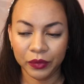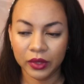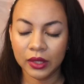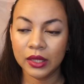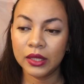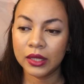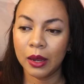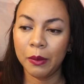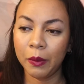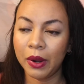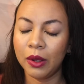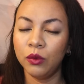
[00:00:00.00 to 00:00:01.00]
This
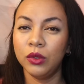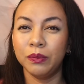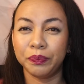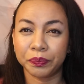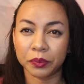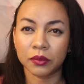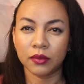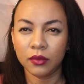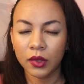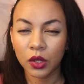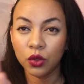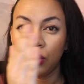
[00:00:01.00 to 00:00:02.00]
time around,
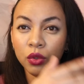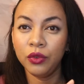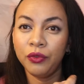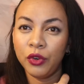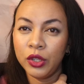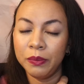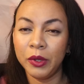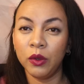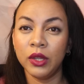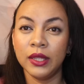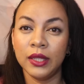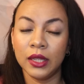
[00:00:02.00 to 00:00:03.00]
so the first
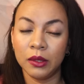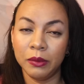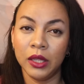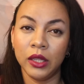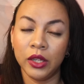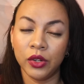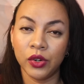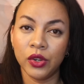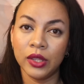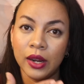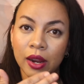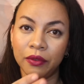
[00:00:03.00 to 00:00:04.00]
milk is 6
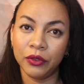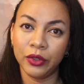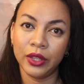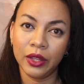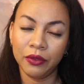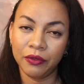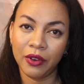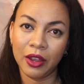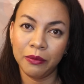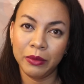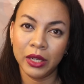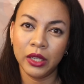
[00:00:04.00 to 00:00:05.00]
milliliter, then after that
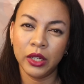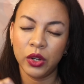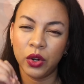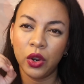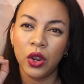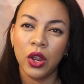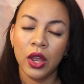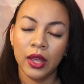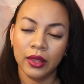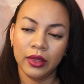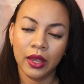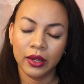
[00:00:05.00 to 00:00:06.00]
5 milliliter,
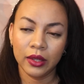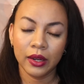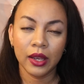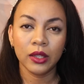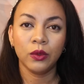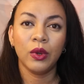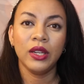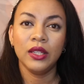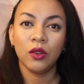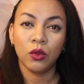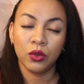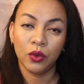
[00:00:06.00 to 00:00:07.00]
then the next one
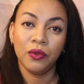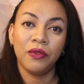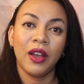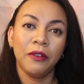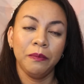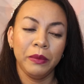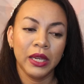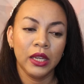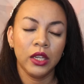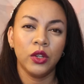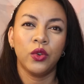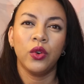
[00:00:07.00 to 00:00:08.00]
is also 5
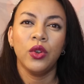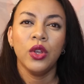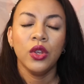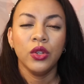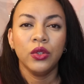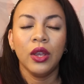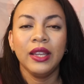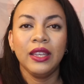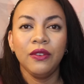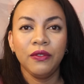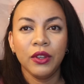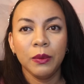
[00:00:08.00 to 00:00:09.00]
milliliter. So I
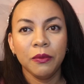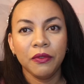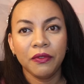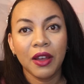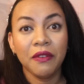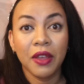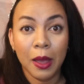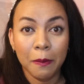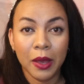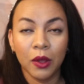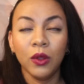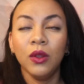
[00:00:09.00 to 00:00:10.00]
give him 5
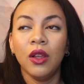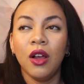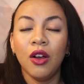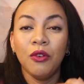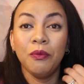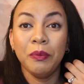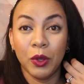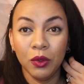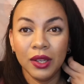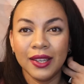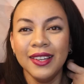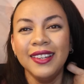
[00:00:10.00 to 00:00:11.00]
ml of milk.